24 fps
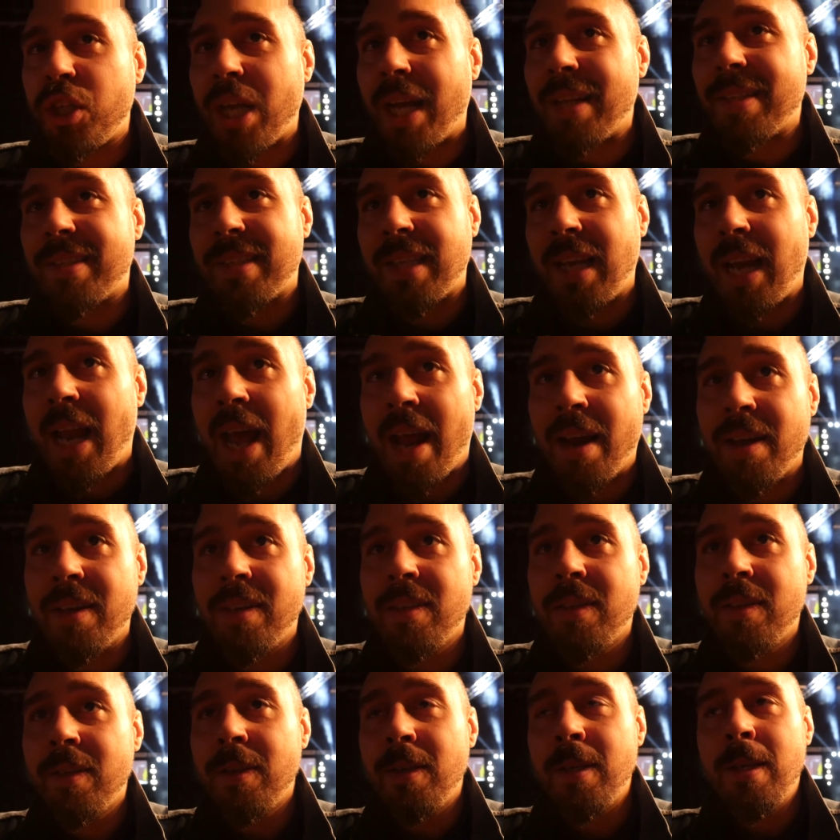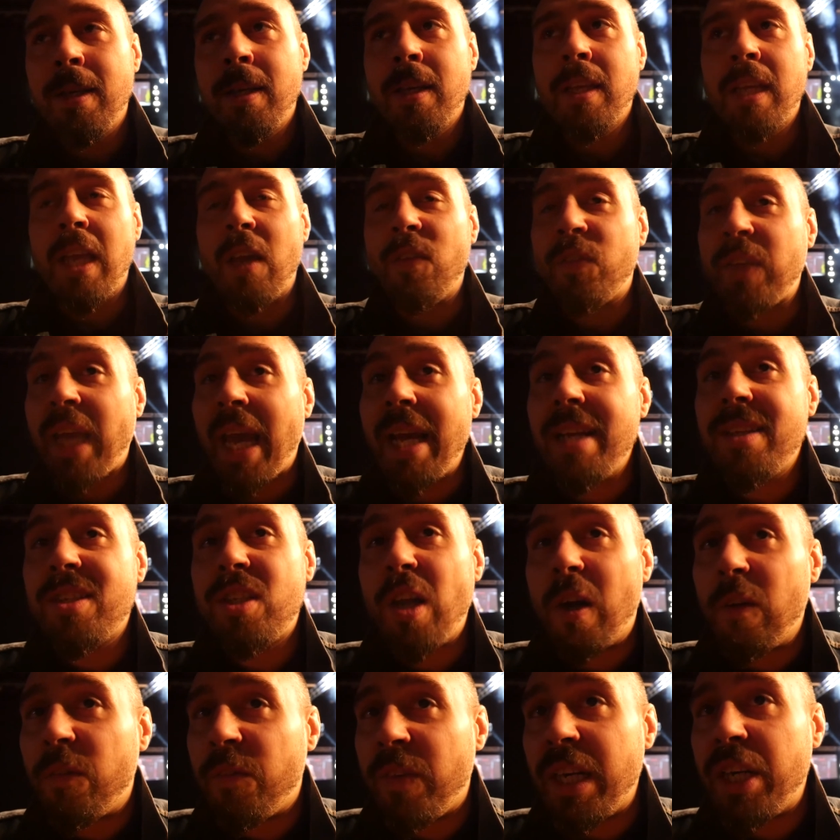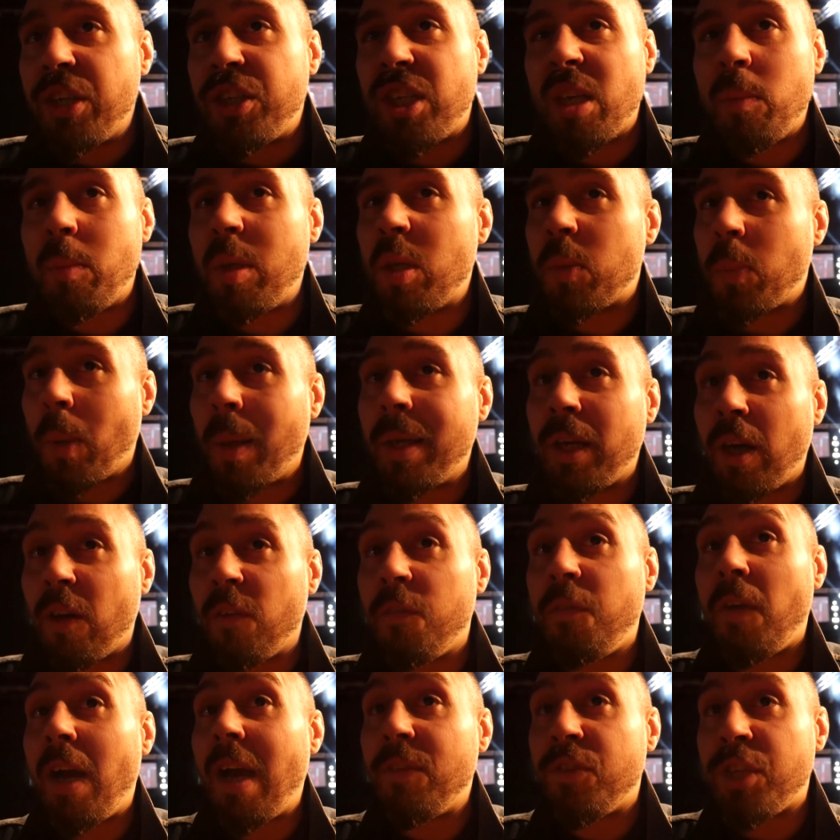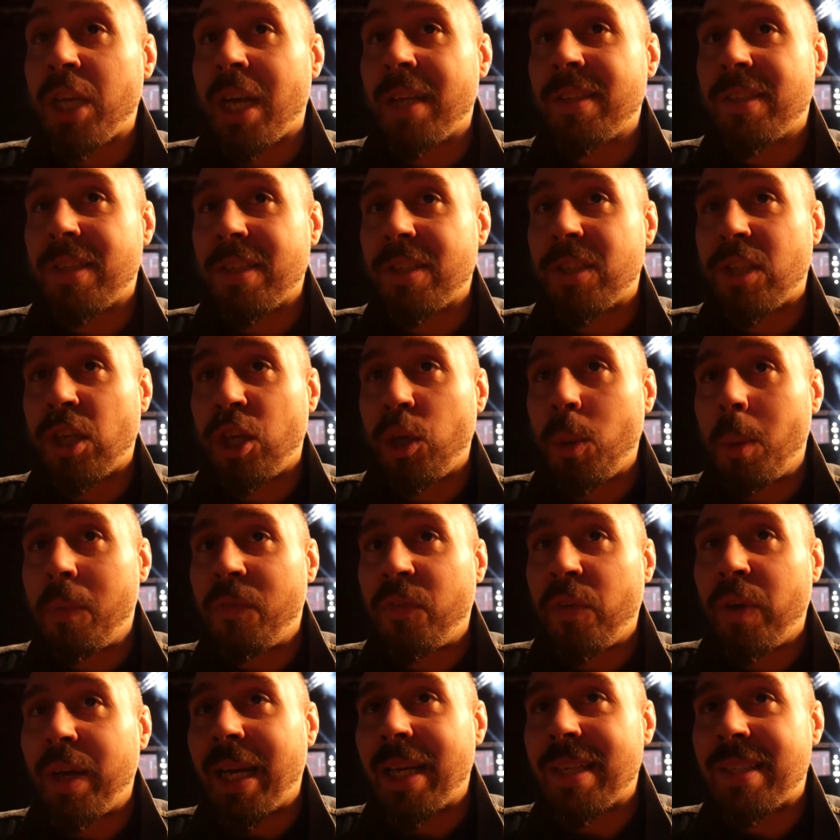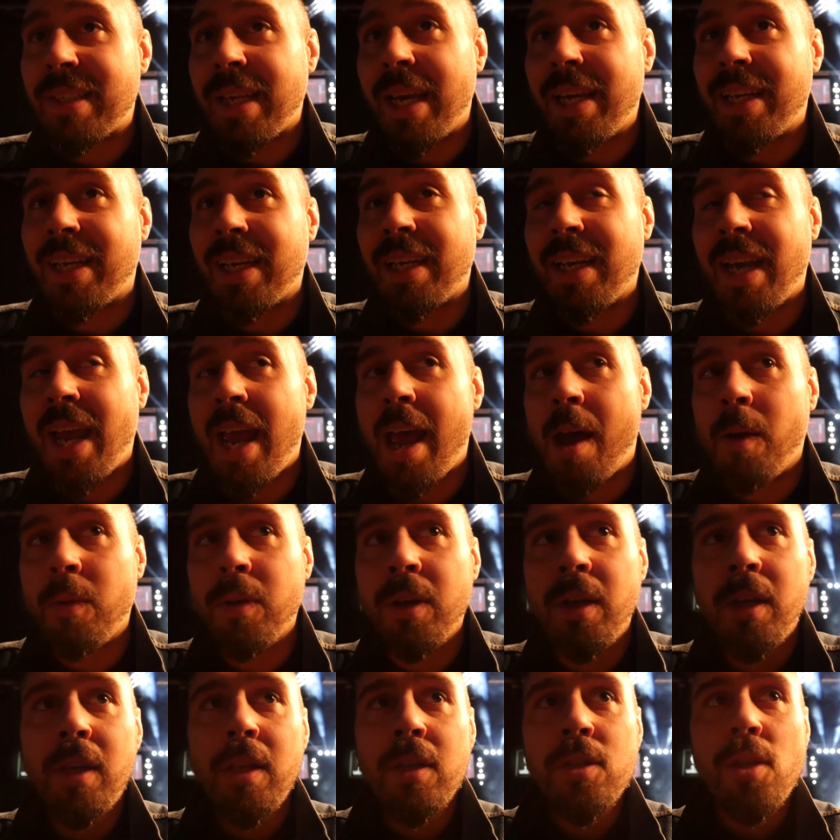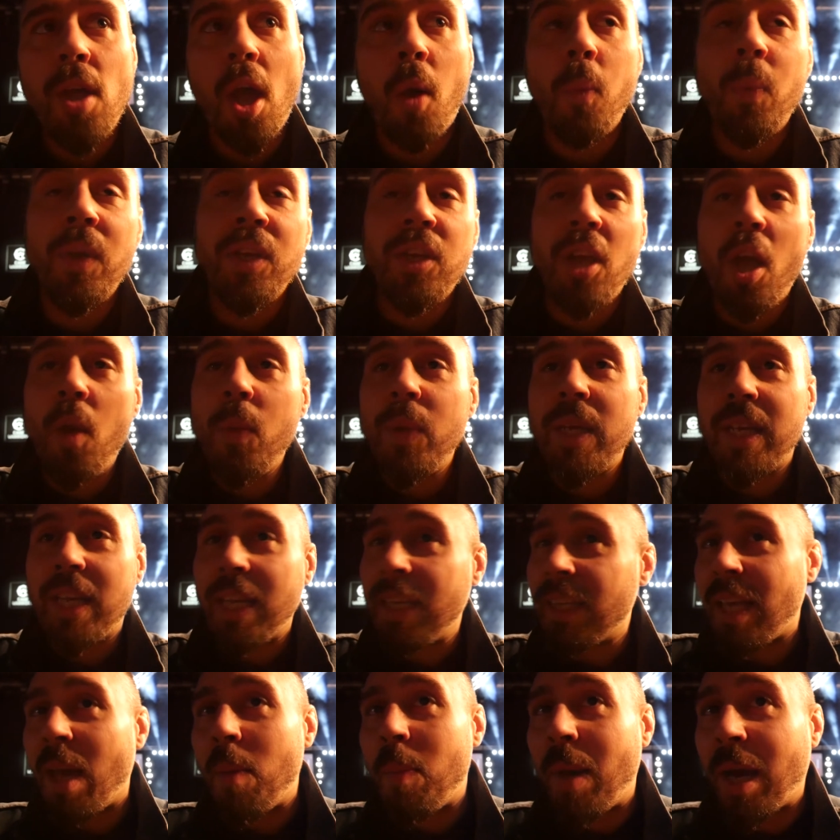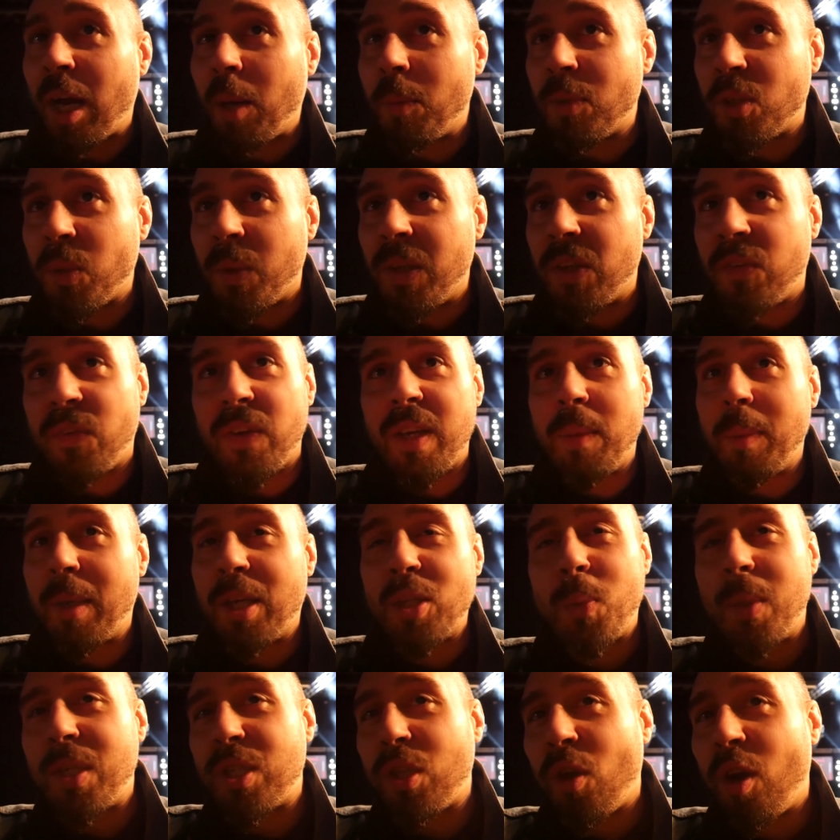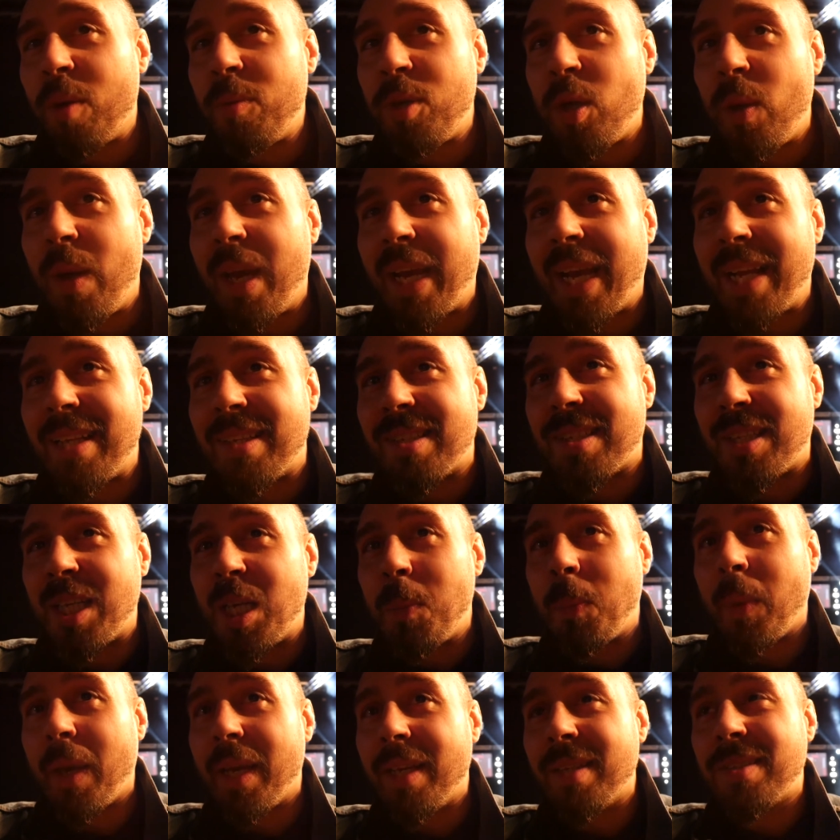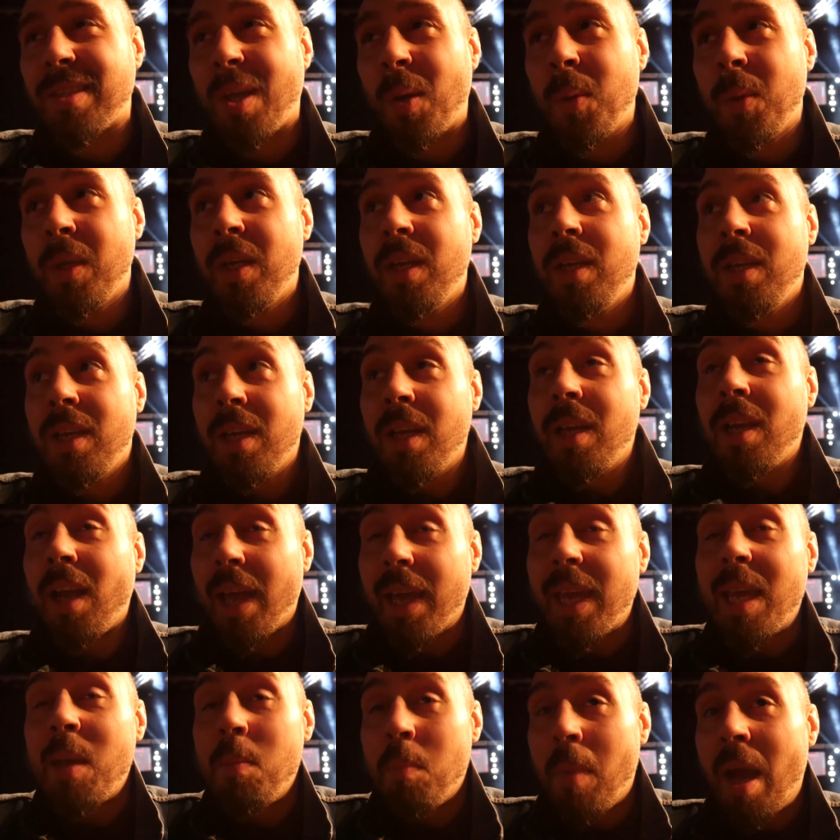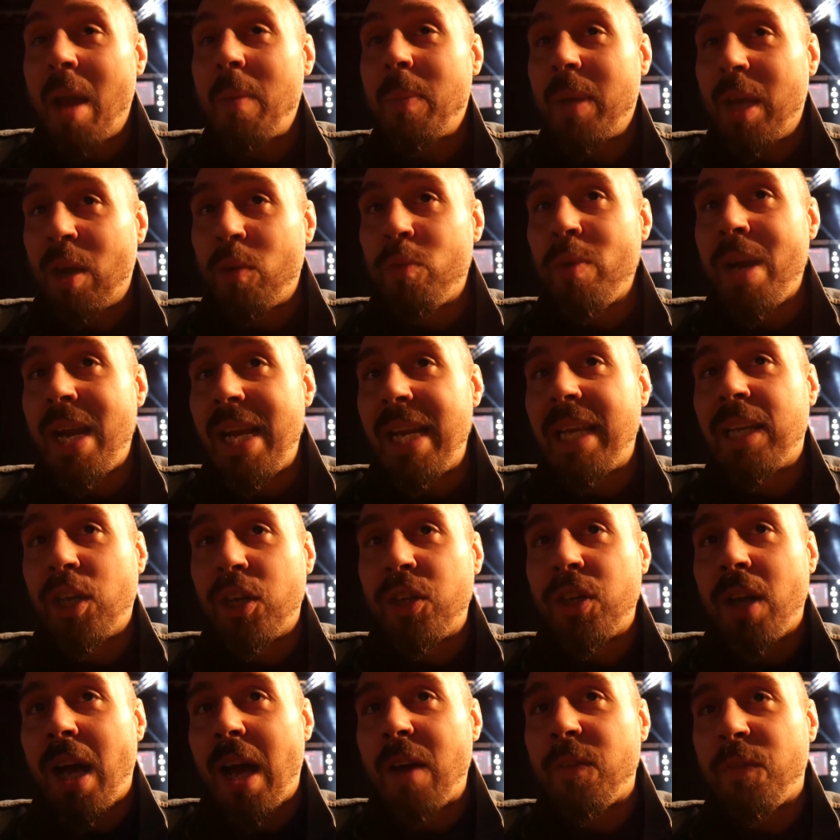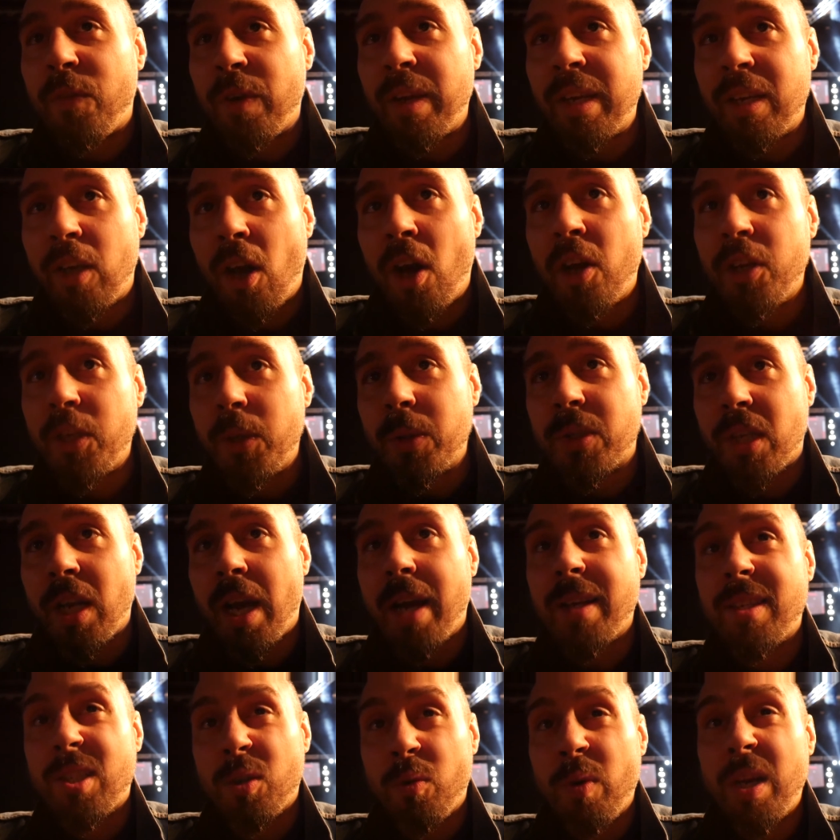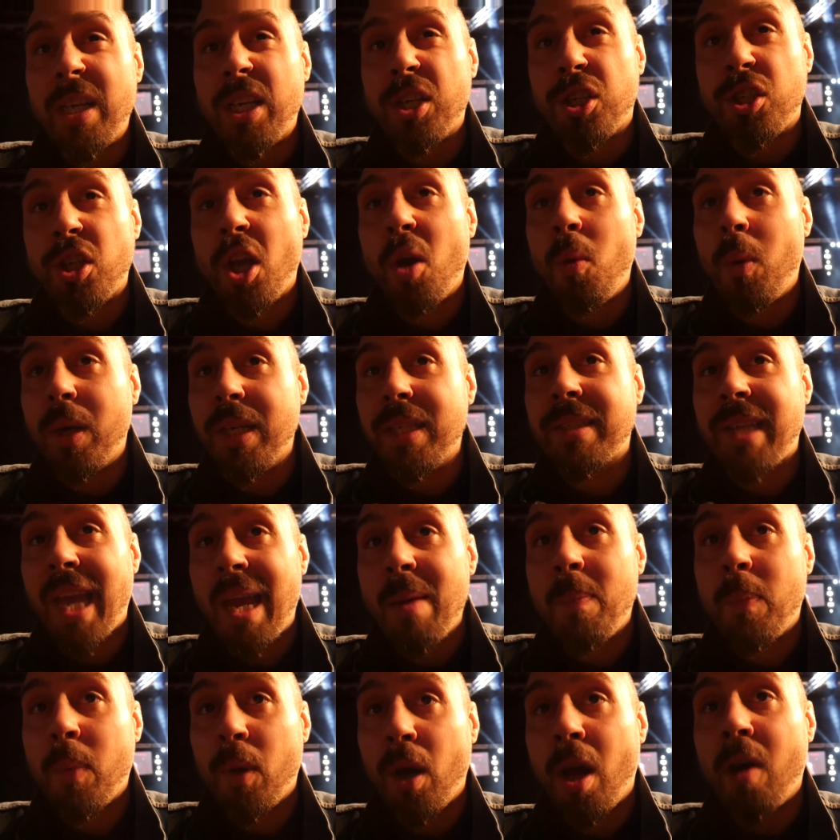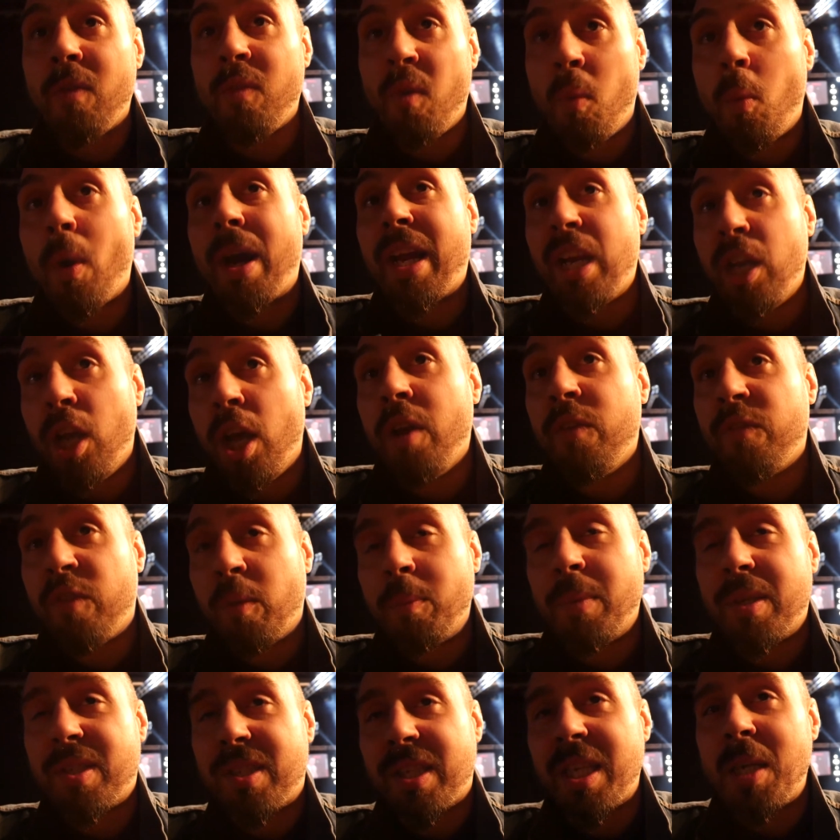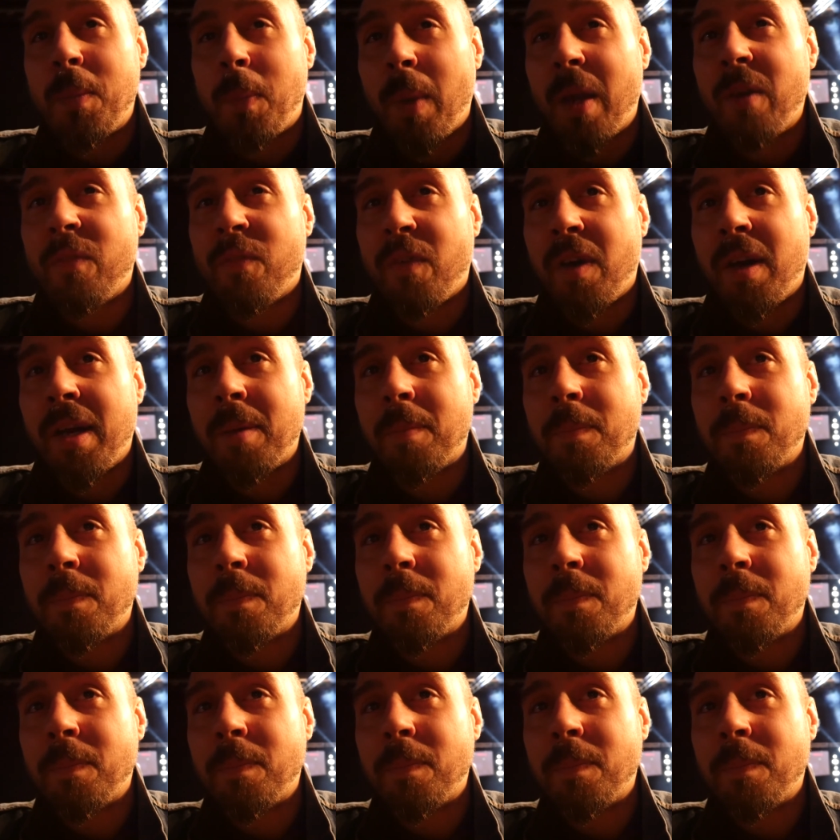chance to land. If Kane's not finishing him, he's probably got 5 chances to do it before he gets taken down. And we know he can get back up to his feet because we saw him do it against Stipe. So, like, it might be a really good night for Ngannou tonight to really show what he's capable of and what he learned from the Stipe fight.